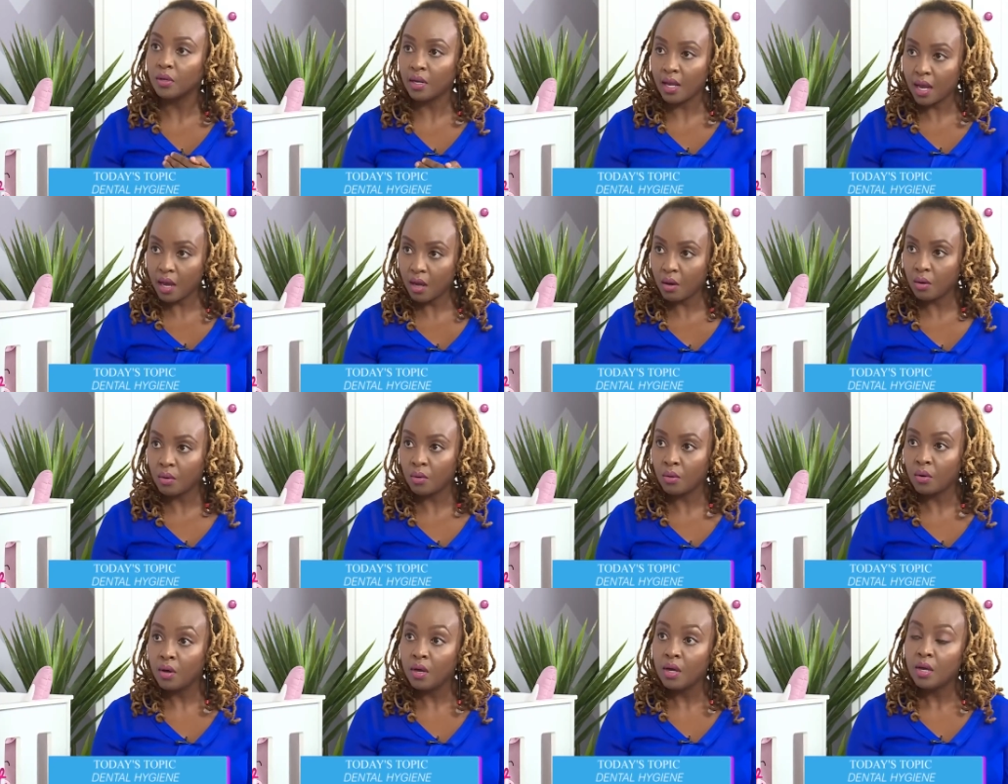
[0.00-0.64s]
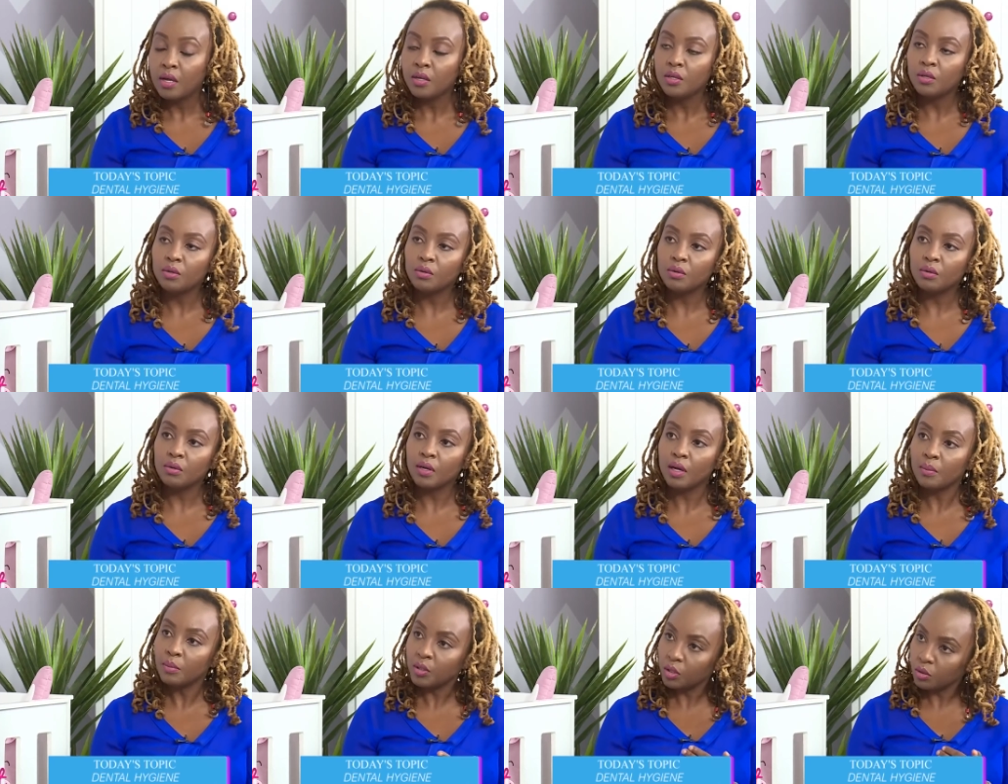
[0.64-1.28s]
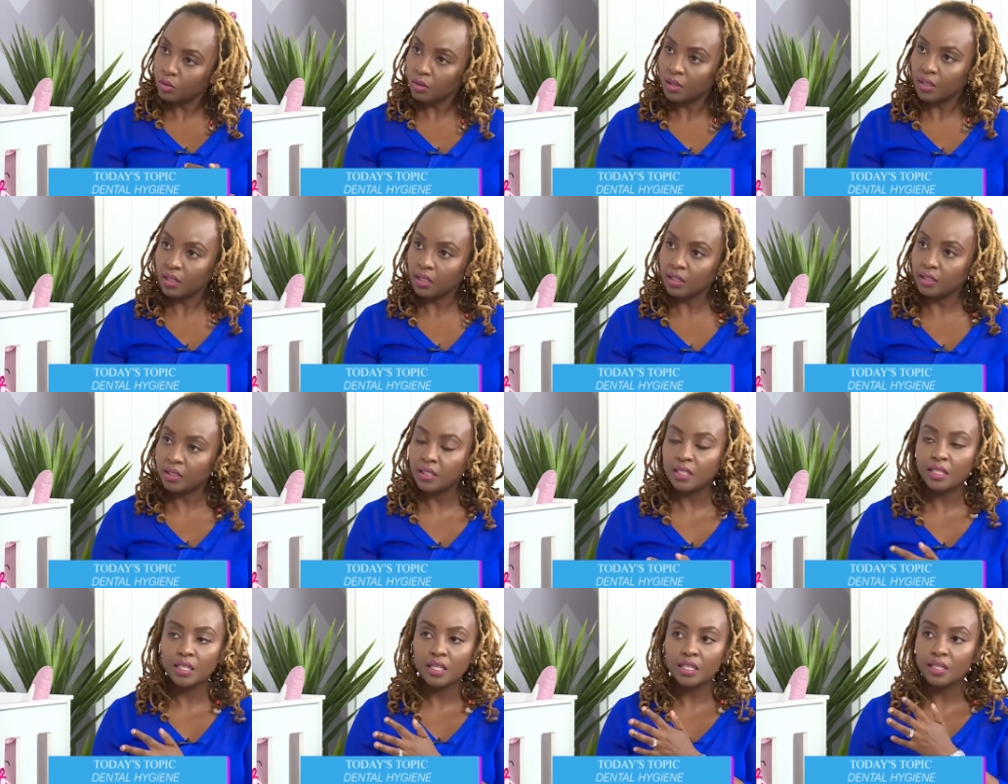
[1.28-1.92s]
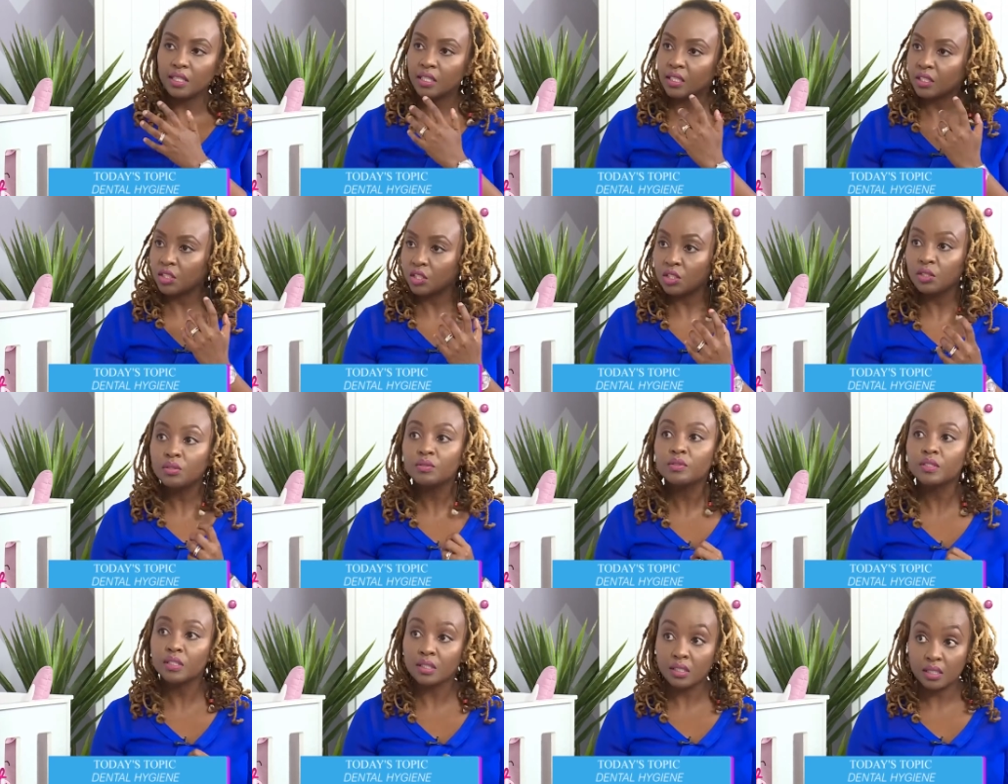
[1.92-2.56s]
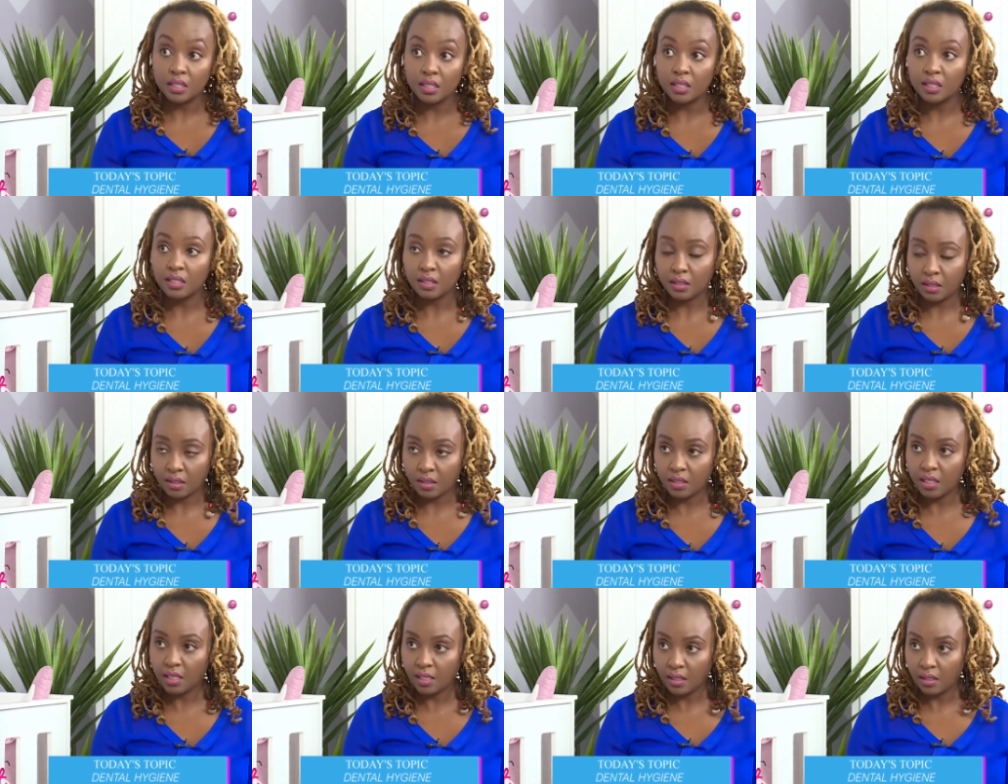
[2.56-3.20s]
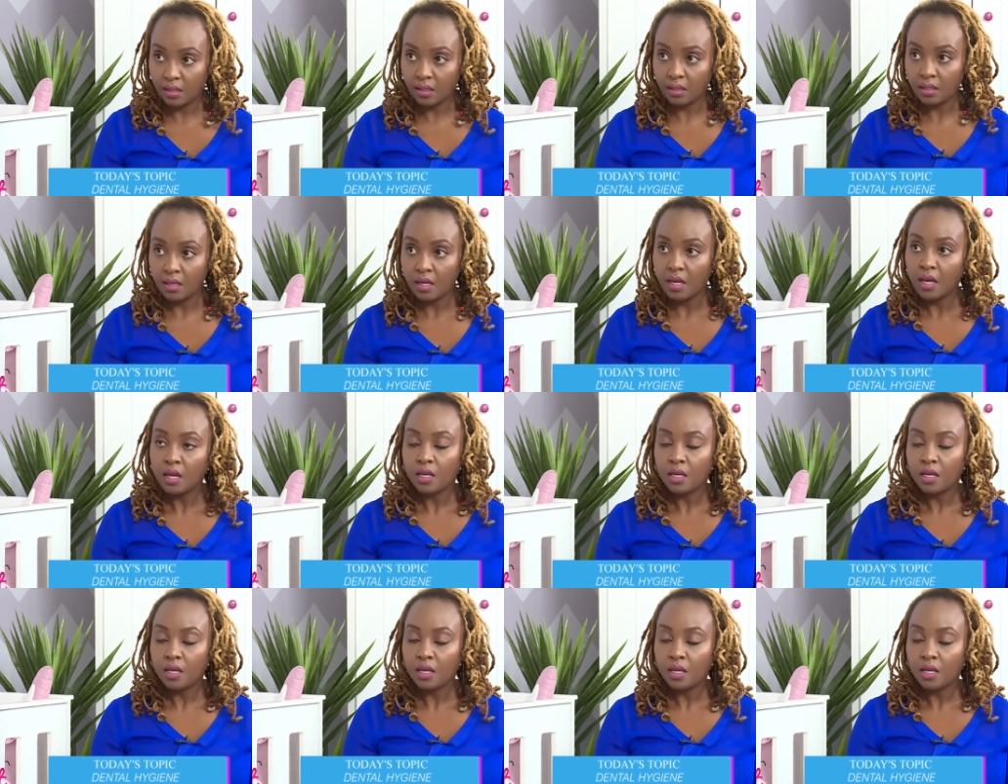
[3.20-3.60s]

now, you know, coming to our clinic and their children's teeth are stained.